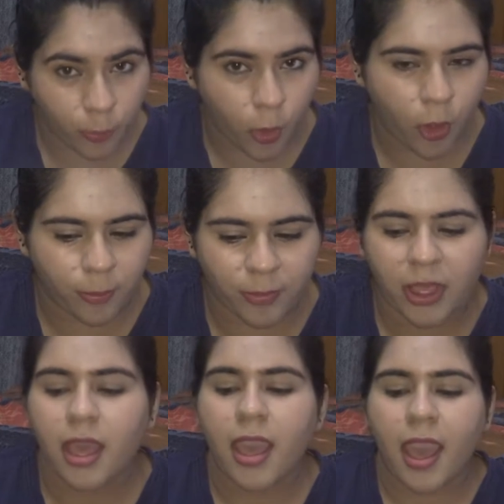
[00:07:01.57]
bomb.
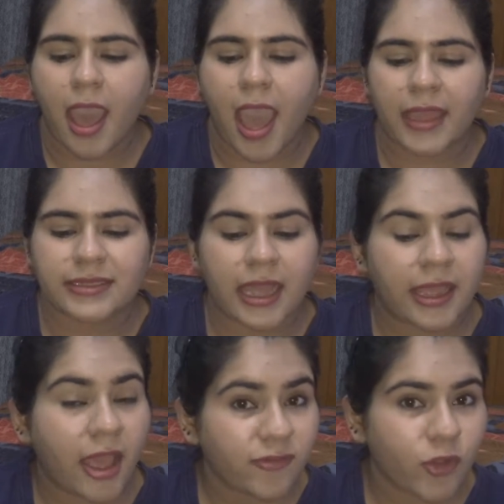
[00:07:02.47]
And I
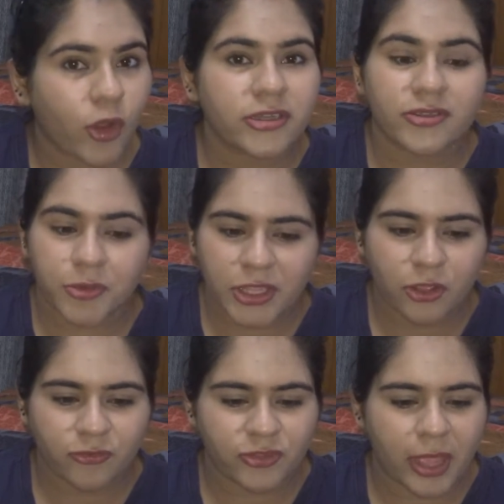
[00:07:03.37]
have got 3
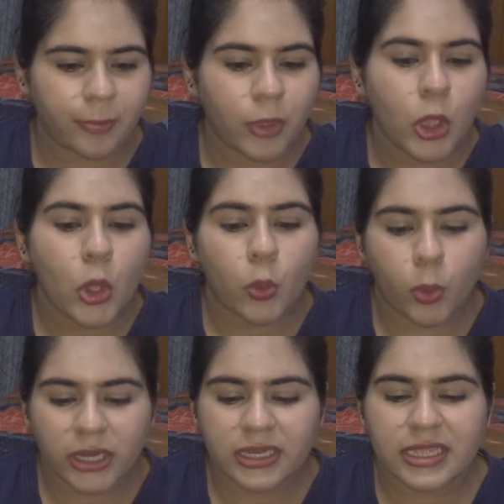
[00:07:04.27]
of them.
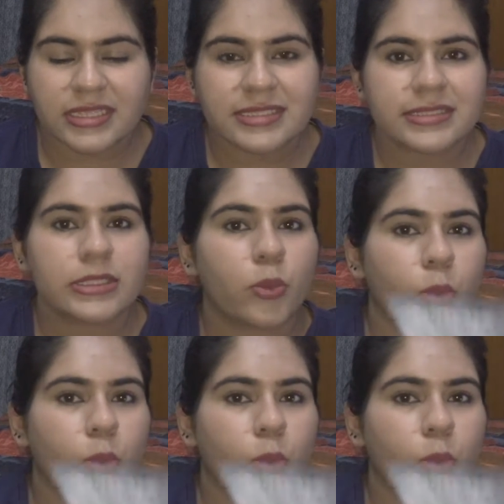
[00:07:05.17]
One is the